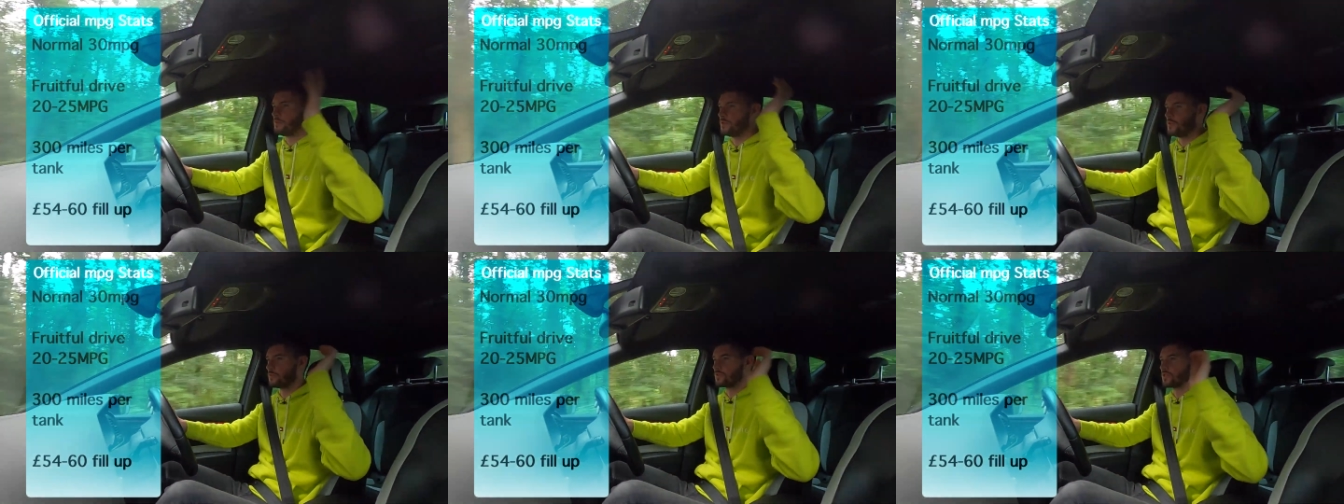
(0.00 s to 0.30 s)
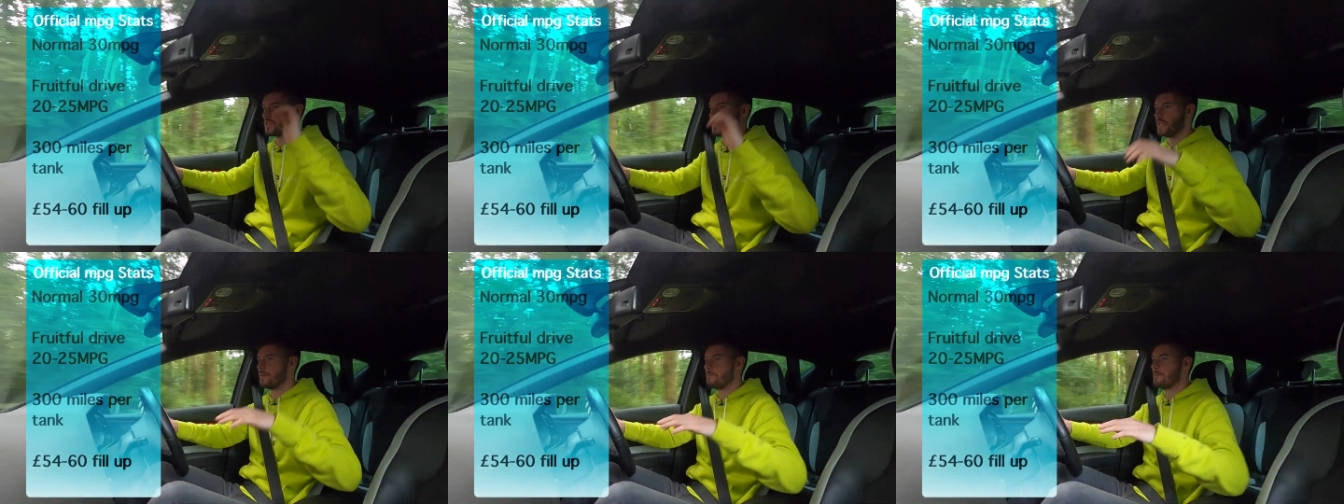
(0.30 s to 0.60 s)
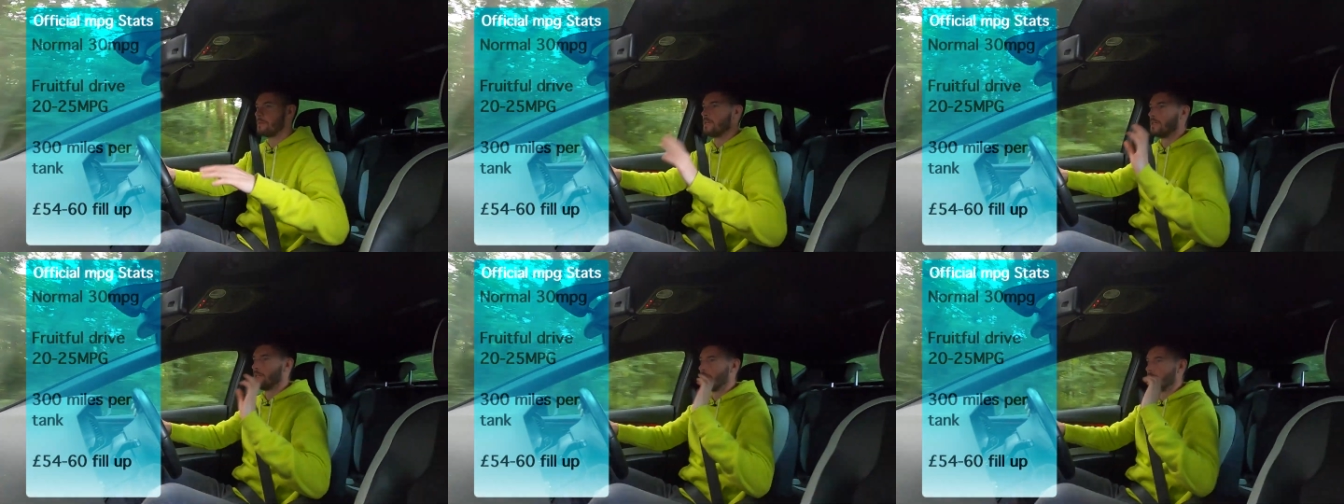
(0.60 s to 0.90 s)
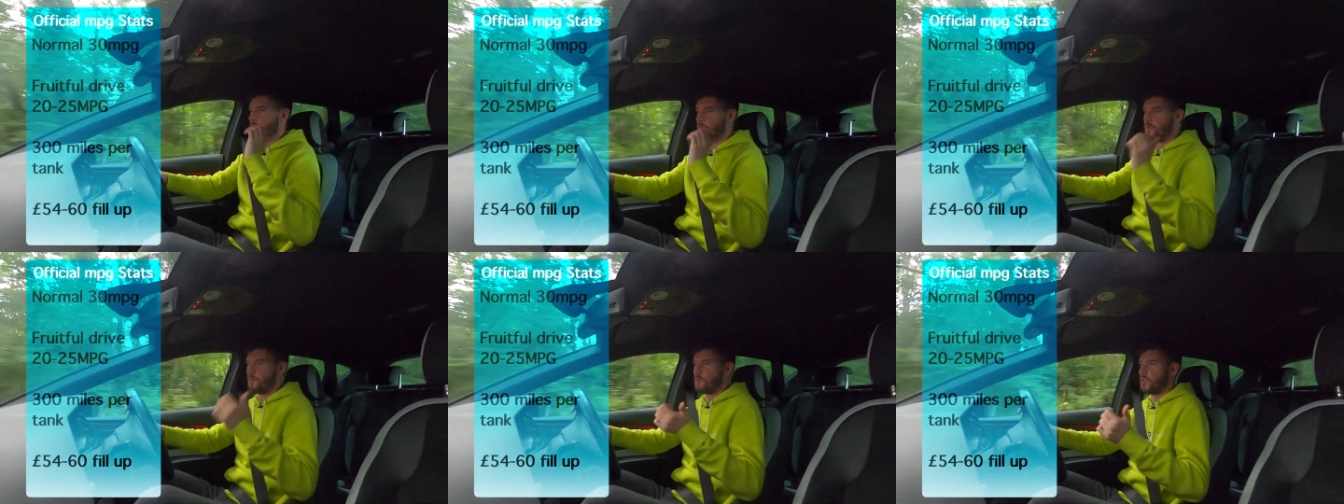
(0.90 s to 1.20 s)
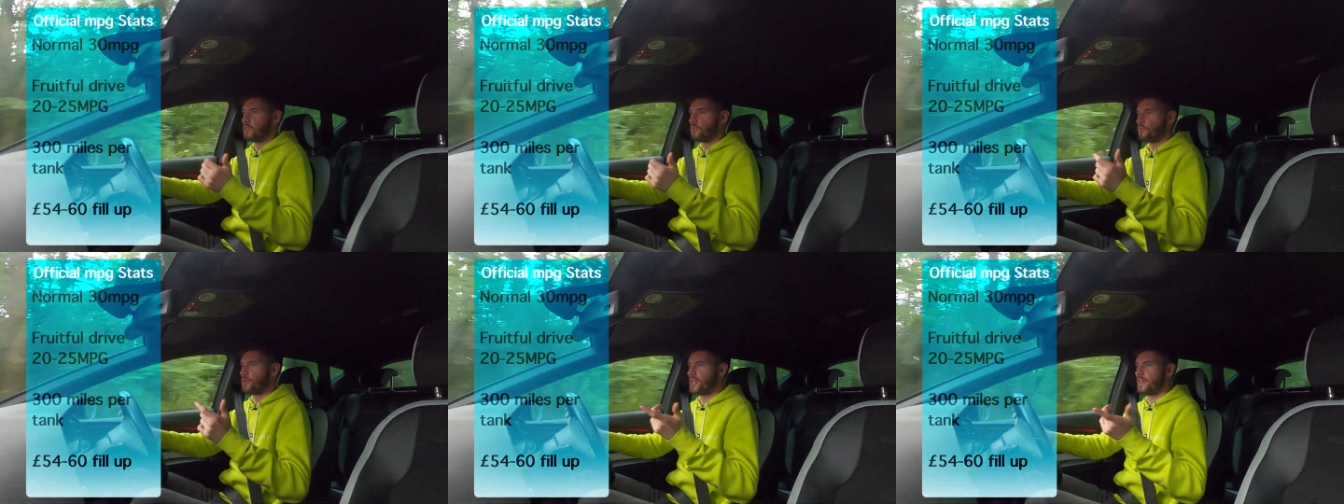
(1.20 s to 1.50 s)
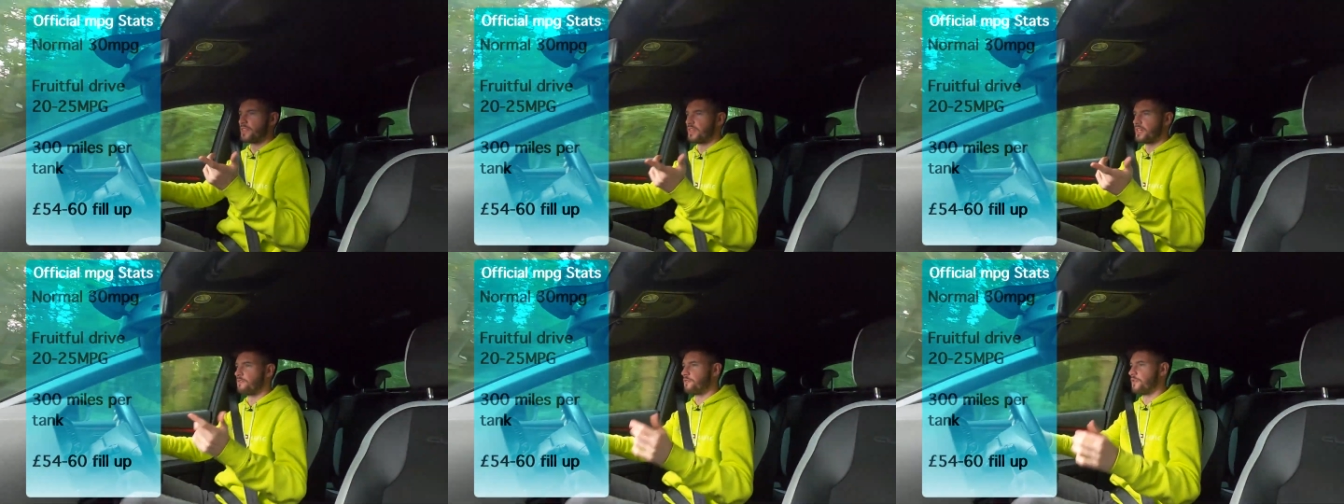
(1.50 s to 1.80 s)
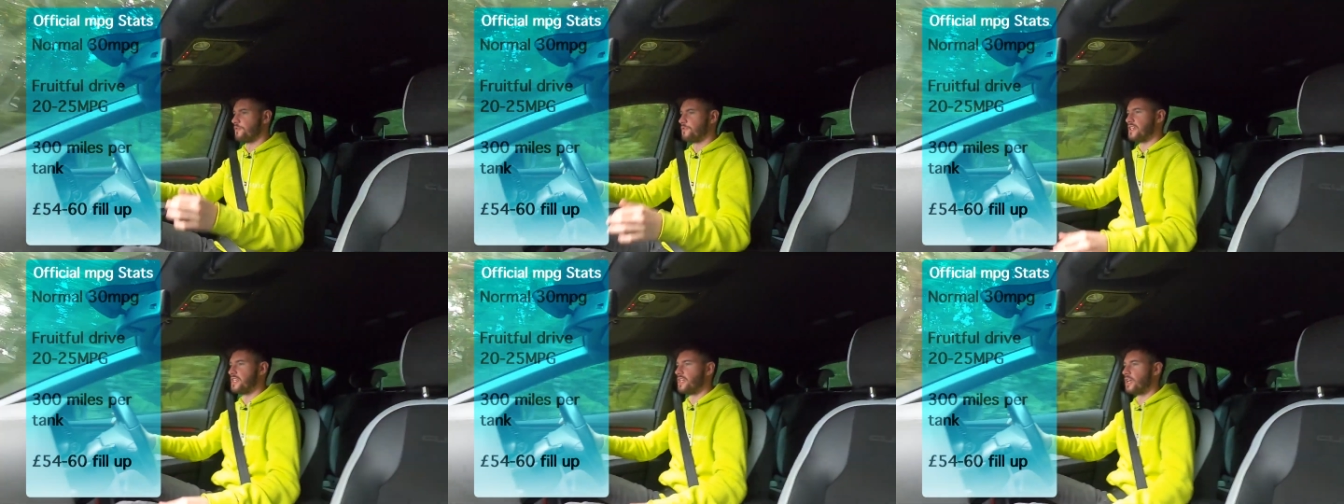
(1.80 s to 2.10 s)
you'll see it. Fifty-three, I think
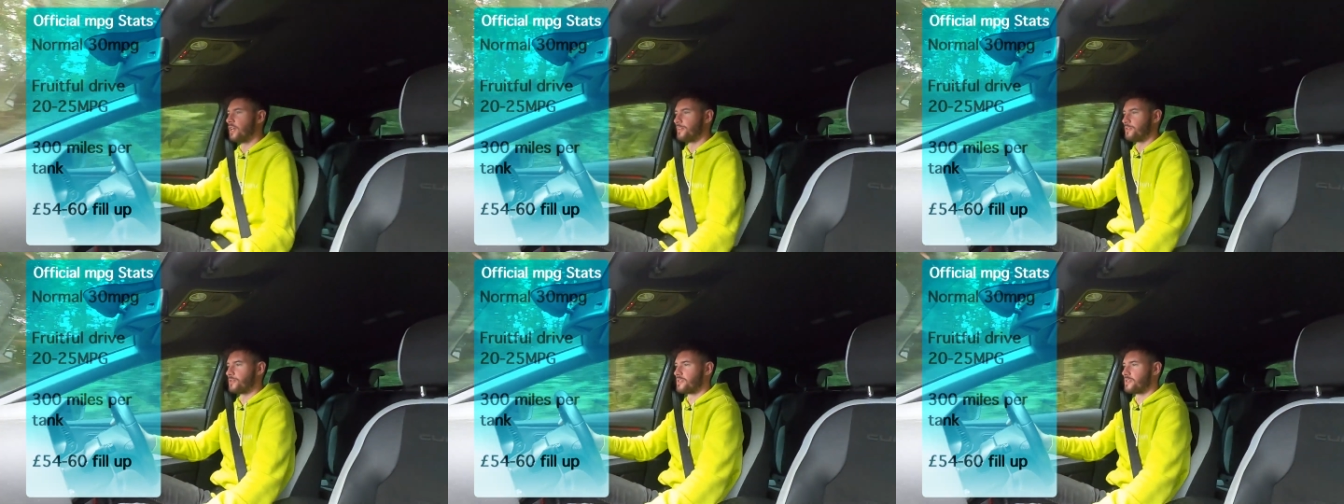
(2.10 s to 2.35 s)
fifty-nine